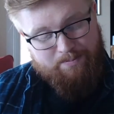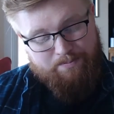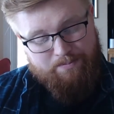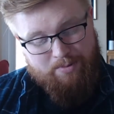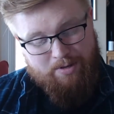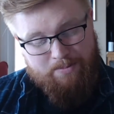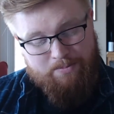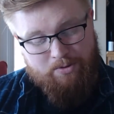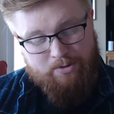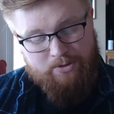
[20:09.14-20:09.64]

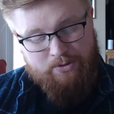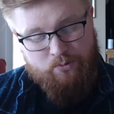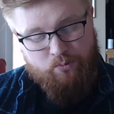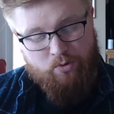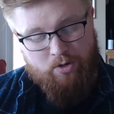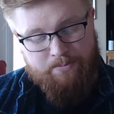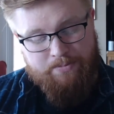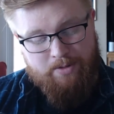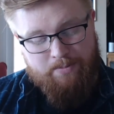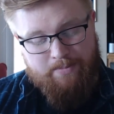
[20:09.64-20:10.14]
People
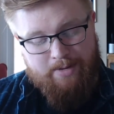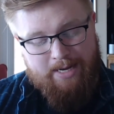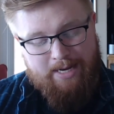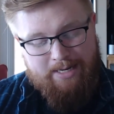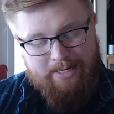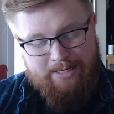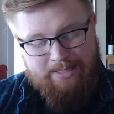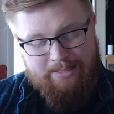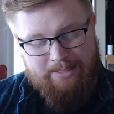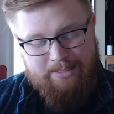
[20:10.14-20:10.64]
swarmed the
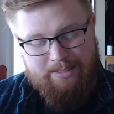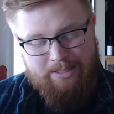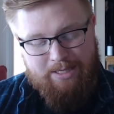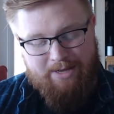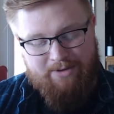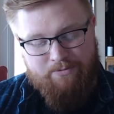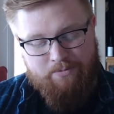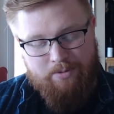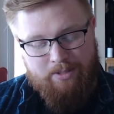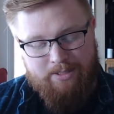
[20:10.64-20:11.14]
man as his
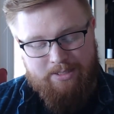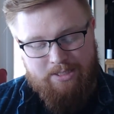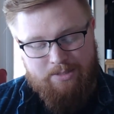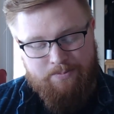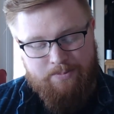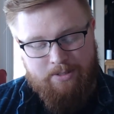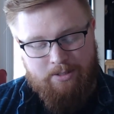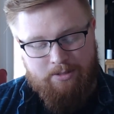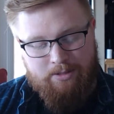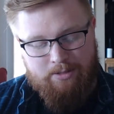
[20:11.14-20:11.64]
lifeblood
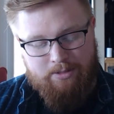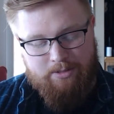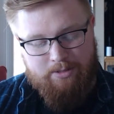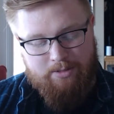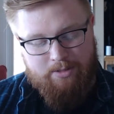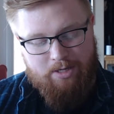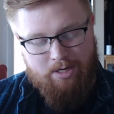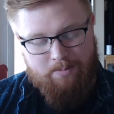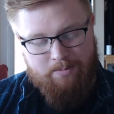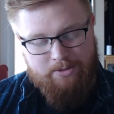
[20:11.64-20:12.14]
spilled onto
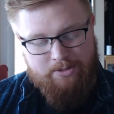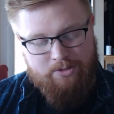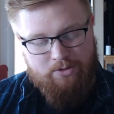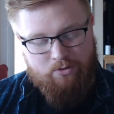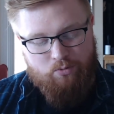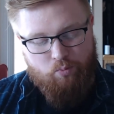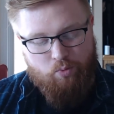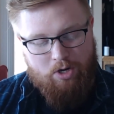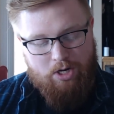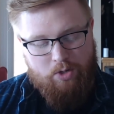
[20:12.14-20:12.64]
the
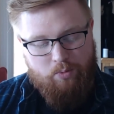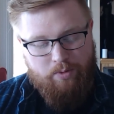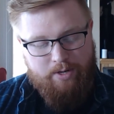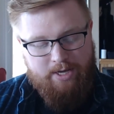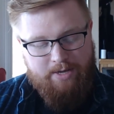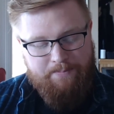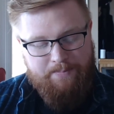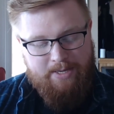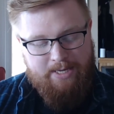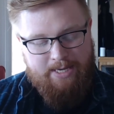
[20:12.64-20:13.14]
cobblestone
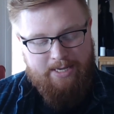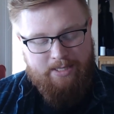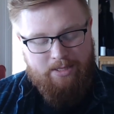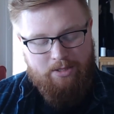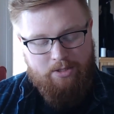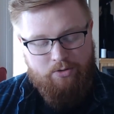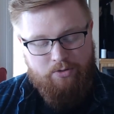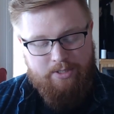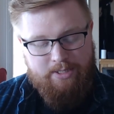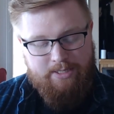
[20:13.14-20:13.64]
walkway and
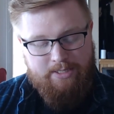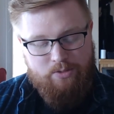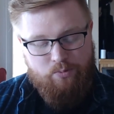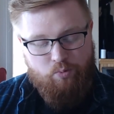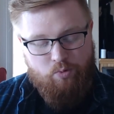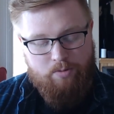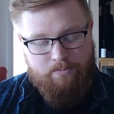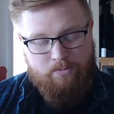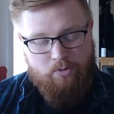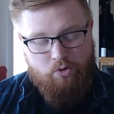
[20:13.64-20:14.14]
began looting his
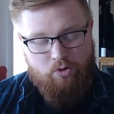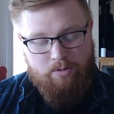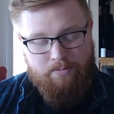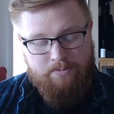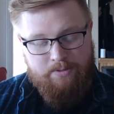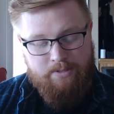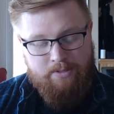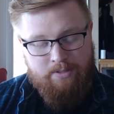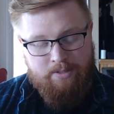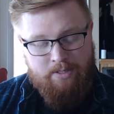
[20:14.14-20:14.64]
warm
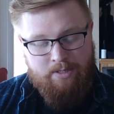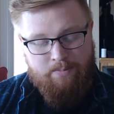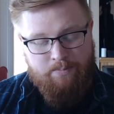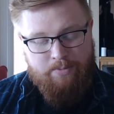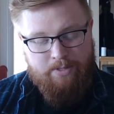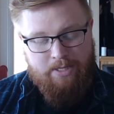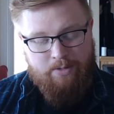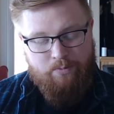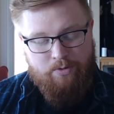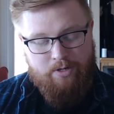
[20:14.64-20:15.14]
corpse,
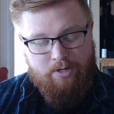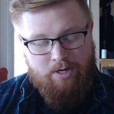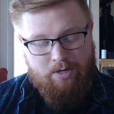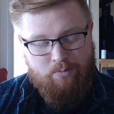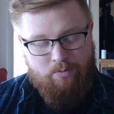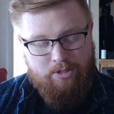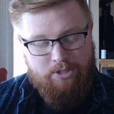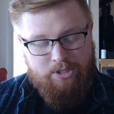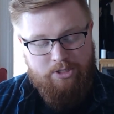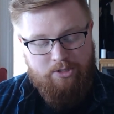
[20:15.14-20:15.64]
but they were
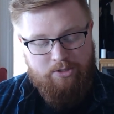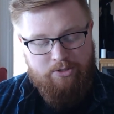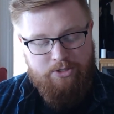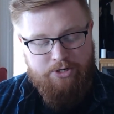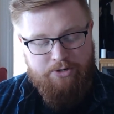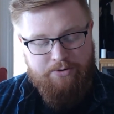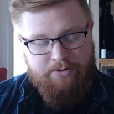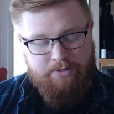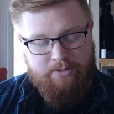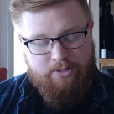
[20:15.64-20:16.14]
not what chilled
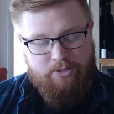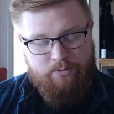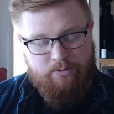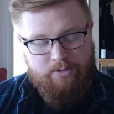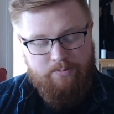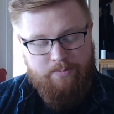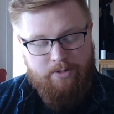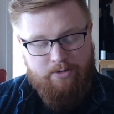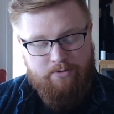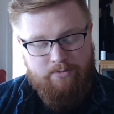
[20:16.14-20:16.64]
Uriel to
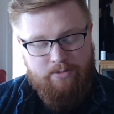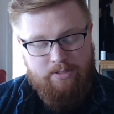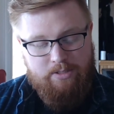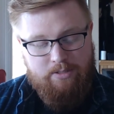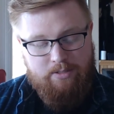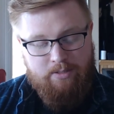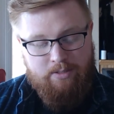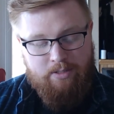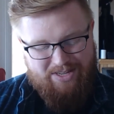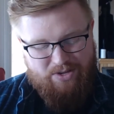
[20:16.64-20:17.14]
his
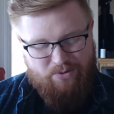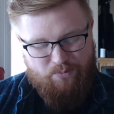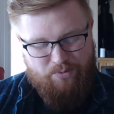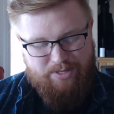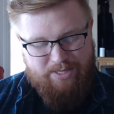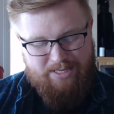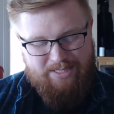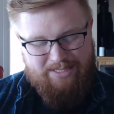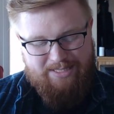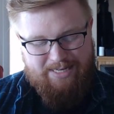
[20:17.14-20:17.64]
bones.
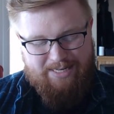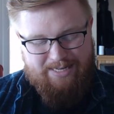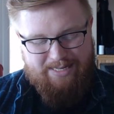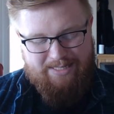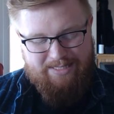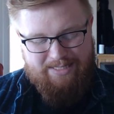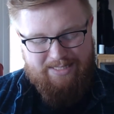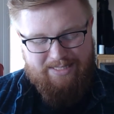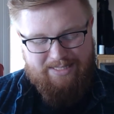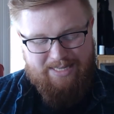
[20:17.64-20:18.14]
Within
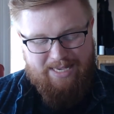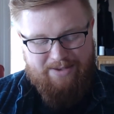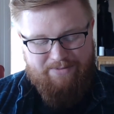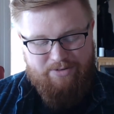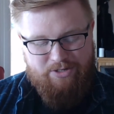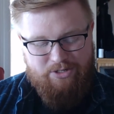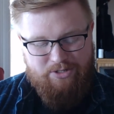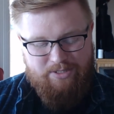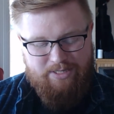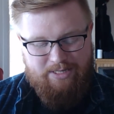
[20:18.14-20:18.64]
seconds, the
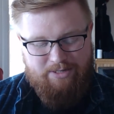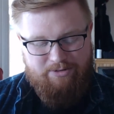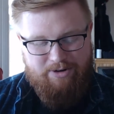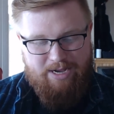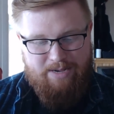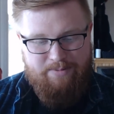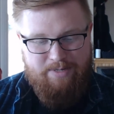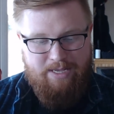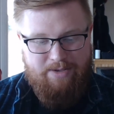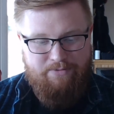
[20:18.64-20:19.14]
scavengers had
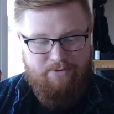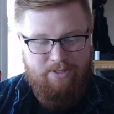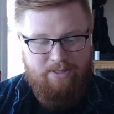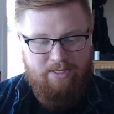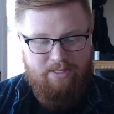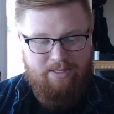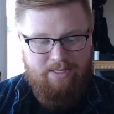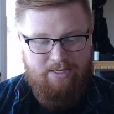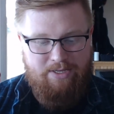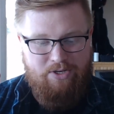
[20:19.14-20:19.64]
grabbed
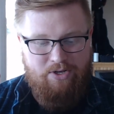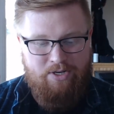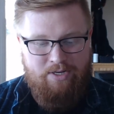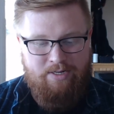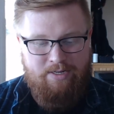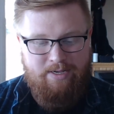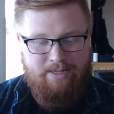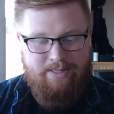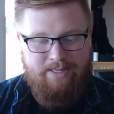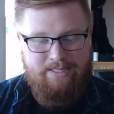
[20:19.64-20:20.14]
everything they
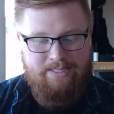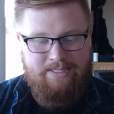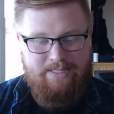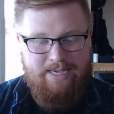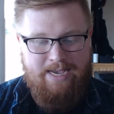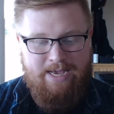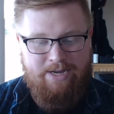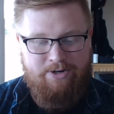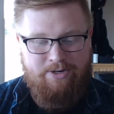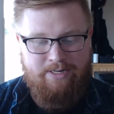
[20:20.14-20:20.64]
could and then
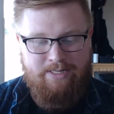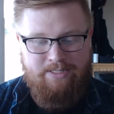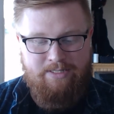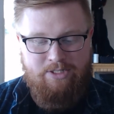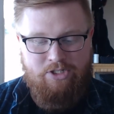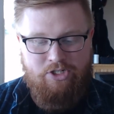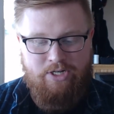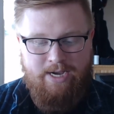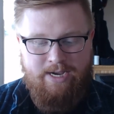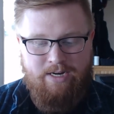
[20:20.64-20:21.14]
scattered as
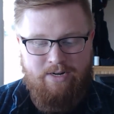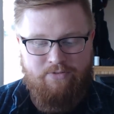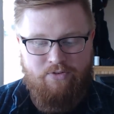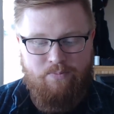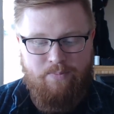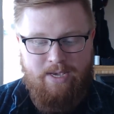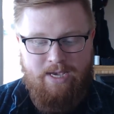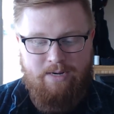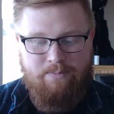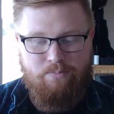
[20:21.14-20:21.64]
a giant of
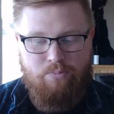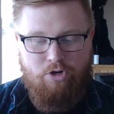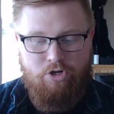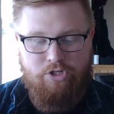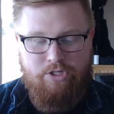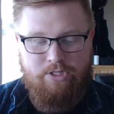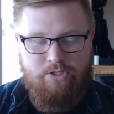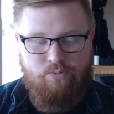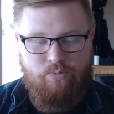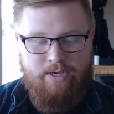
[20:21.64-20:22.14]
a man
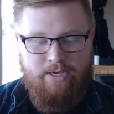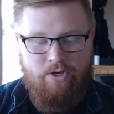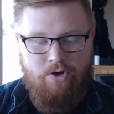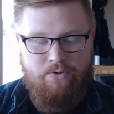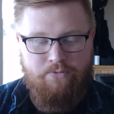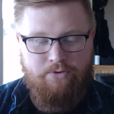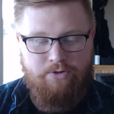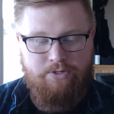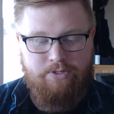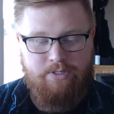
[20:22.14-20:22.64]
pushed his way
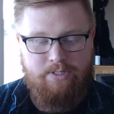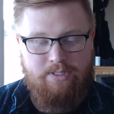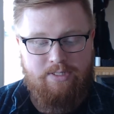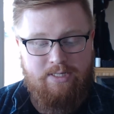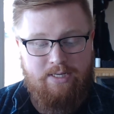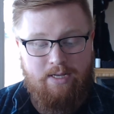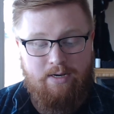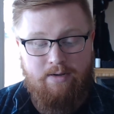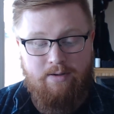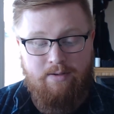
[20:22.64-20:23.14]
over to the
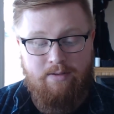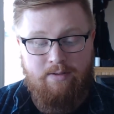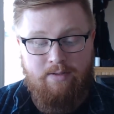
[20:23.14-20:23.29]
scene.